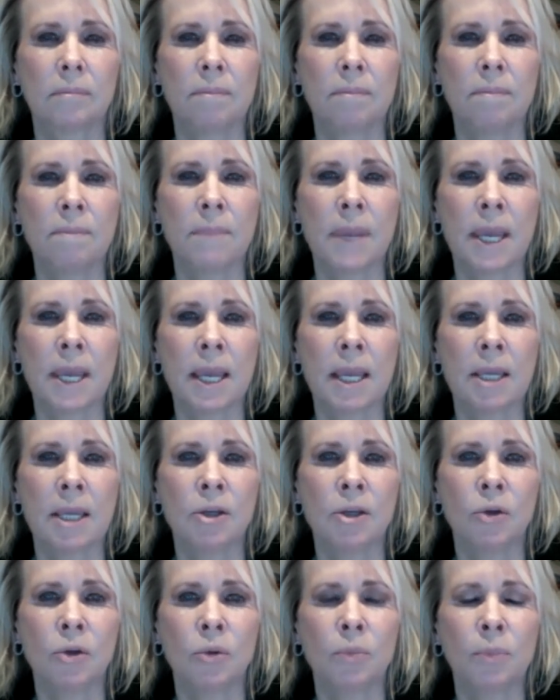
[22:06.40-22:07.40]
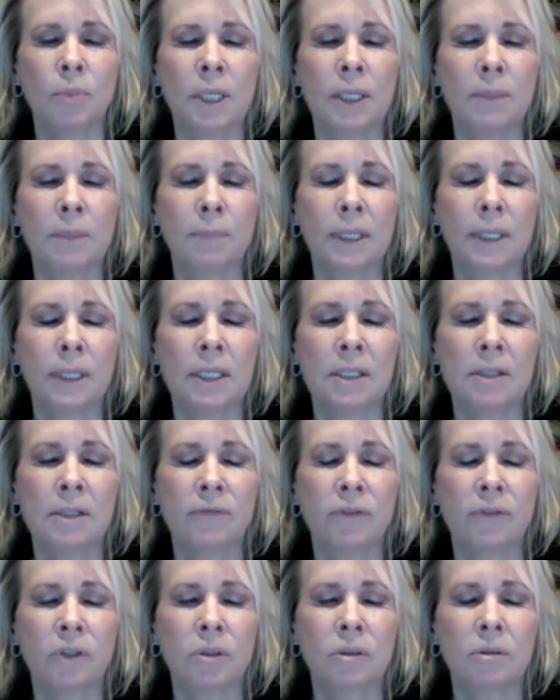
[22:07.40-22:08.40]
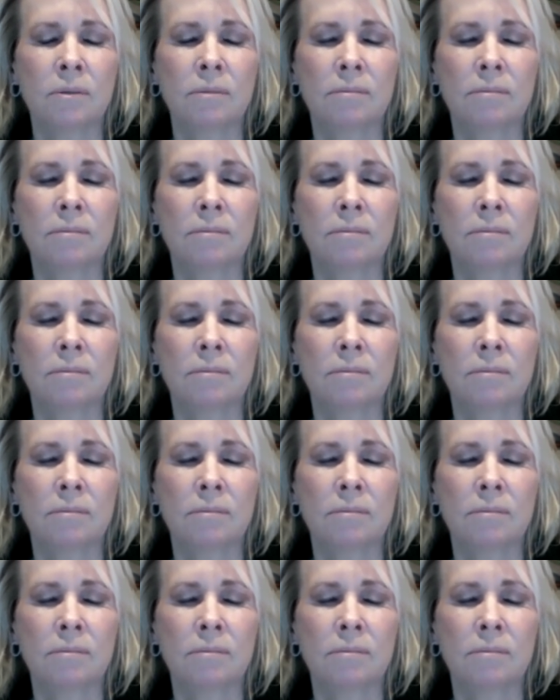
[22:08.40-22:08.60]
May you be peaceful.